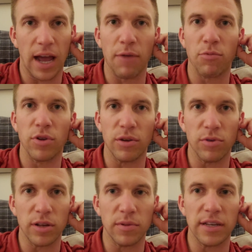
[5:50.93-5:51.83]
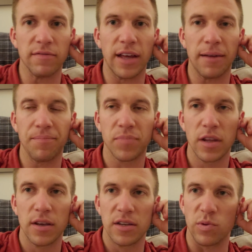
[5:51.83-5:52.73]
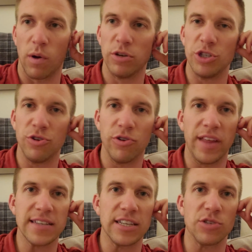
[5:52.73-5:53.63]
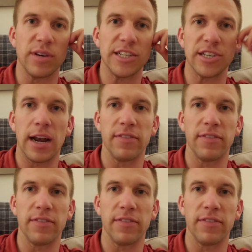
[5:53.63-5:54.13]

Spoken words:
I really, really believe that. So what would you do in that situation?